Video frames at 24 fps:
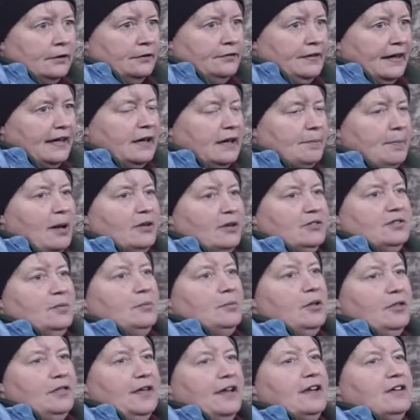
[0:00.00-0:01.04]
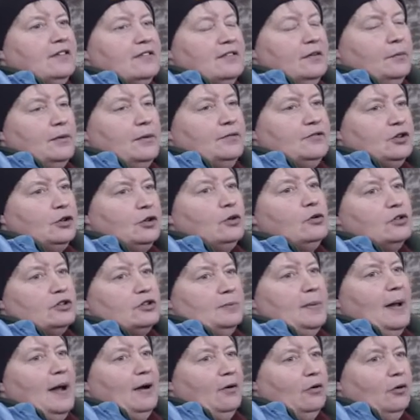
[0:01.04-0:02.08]
think about some of the things that we've talked
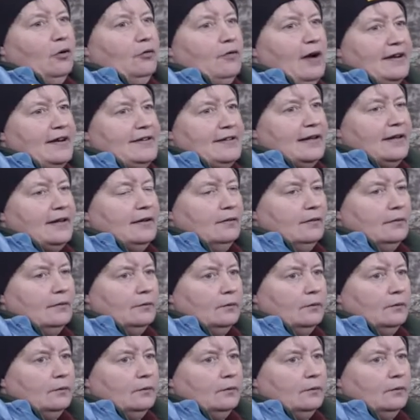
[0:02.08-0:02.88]
about already.